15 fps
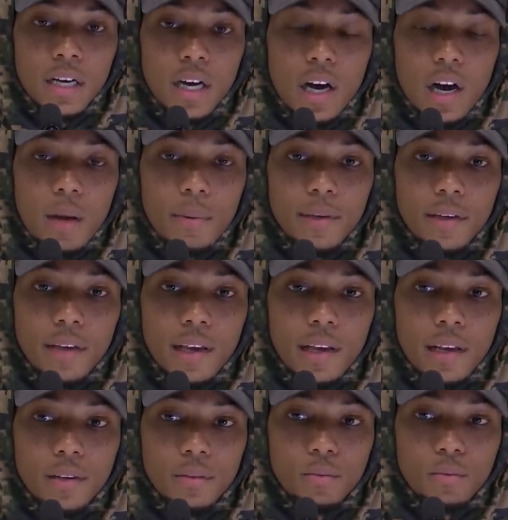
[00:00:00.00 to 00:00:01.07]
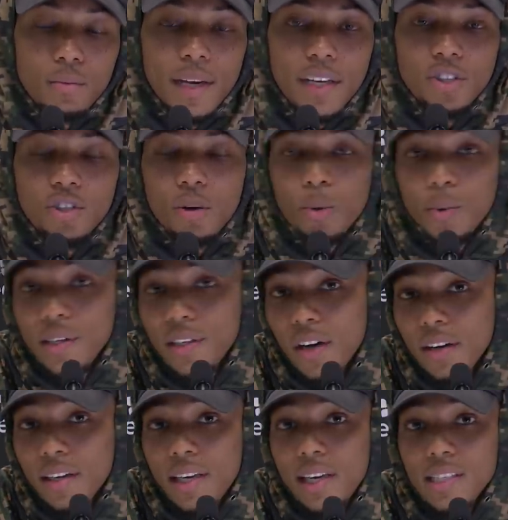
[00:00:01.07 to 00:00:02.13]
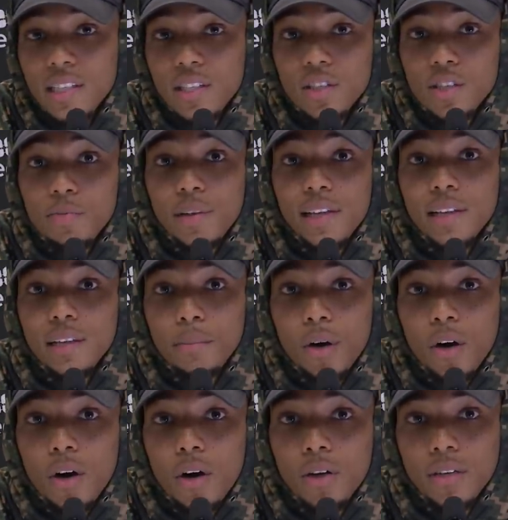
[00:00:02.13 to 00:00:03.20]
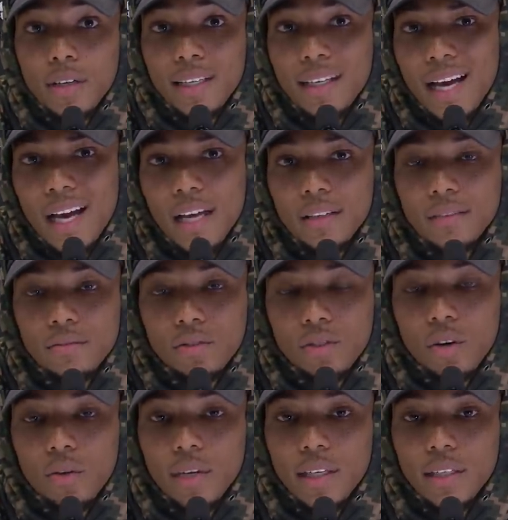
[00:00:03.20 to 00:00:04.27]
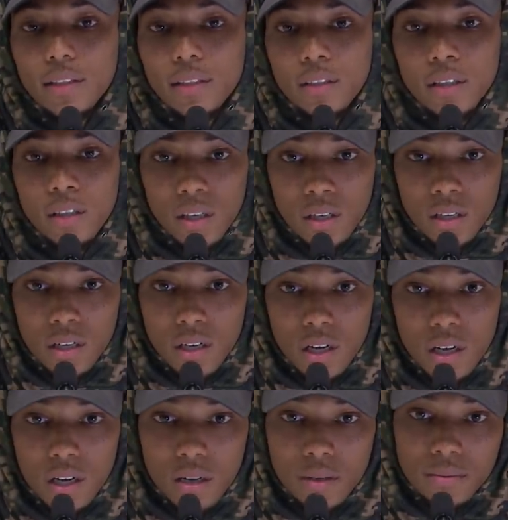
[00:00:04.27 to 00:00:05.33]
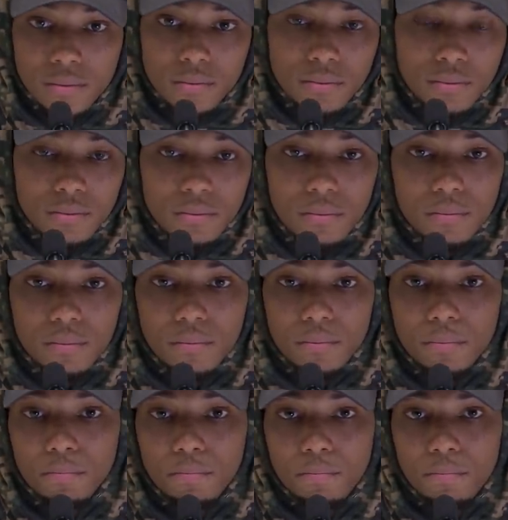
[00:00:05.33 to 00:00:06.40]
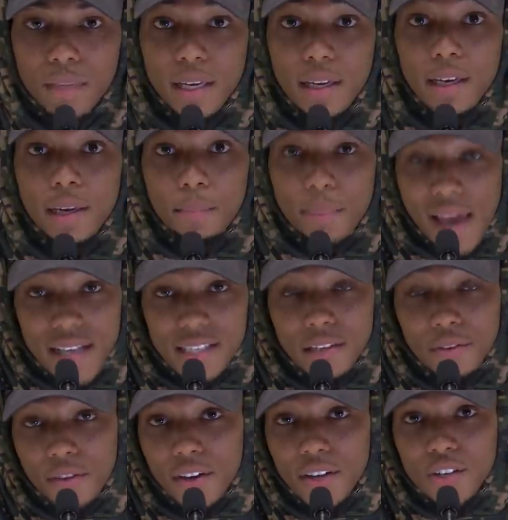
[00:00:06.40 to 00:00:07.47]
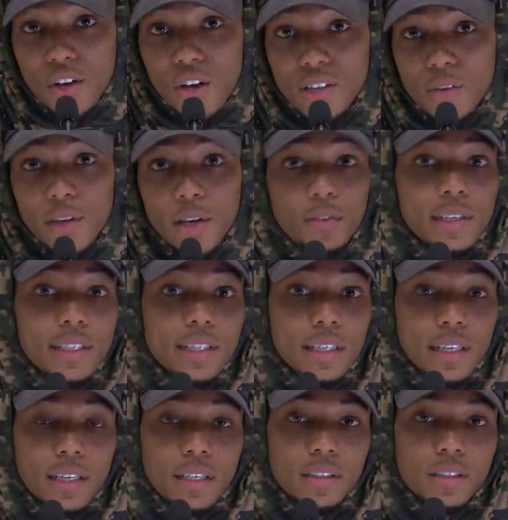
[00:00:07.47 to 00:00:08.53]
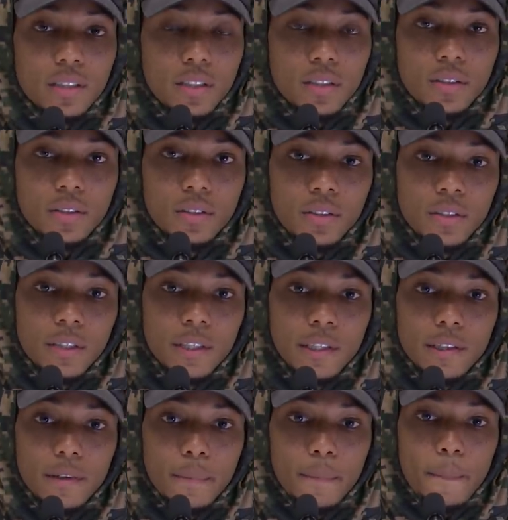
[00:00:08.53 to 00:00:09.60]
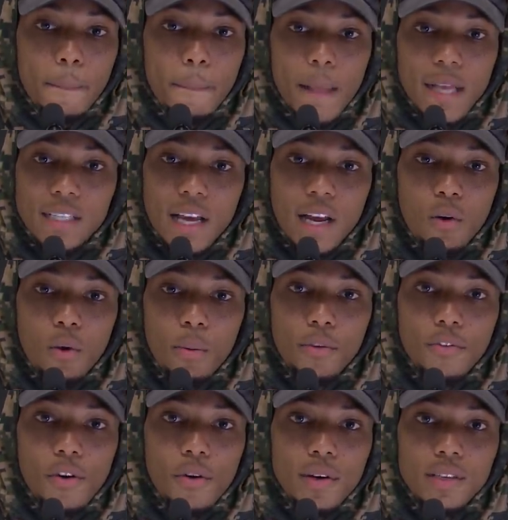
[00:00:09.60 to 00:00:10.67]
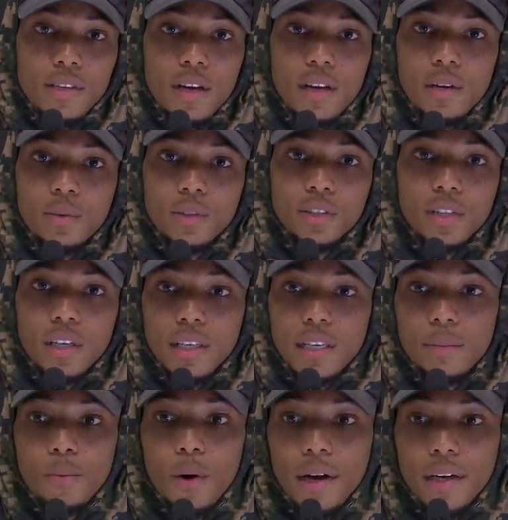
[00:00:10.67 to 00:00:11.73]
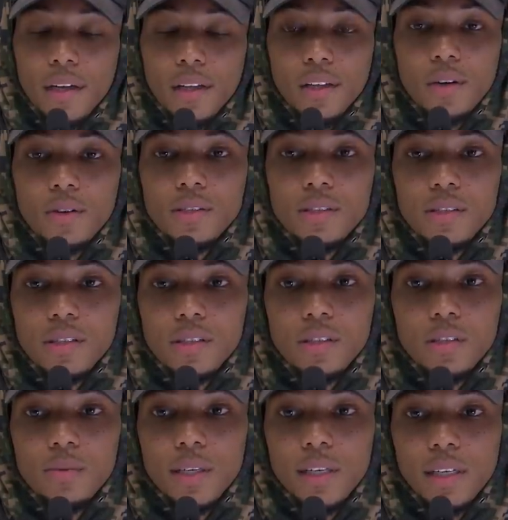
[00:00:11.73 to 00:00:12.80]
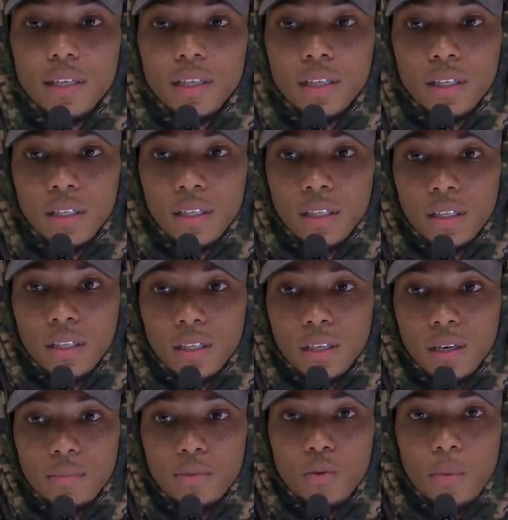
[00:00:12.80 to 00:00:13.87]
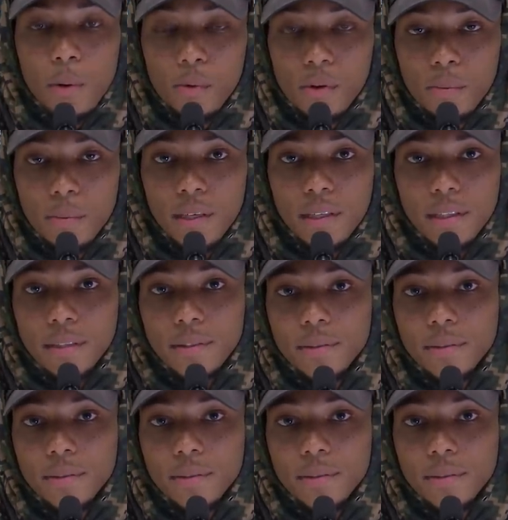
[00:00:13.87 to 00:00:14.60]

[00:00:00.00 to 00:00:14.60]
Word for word: um, and, and, we're making sure we're reading our keys and just playing the ball and not, you know, getting um, pass interference calls that we don't need to get. So um, that's kind of what we're focused on, and we're just going to keep working on those and, until we get um, to where we want to be.